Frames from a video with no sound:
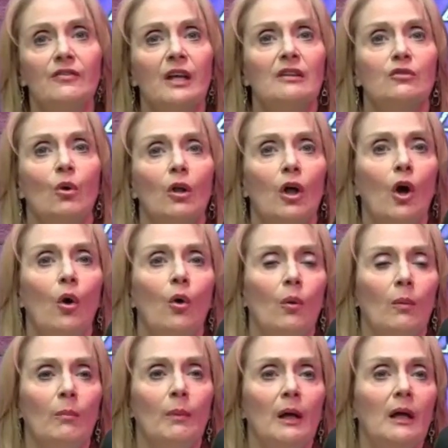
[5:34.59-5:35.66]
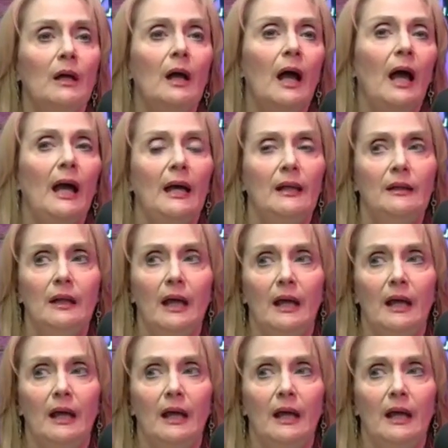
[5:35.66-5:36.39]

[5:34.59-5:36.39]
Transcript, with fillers: That's all home and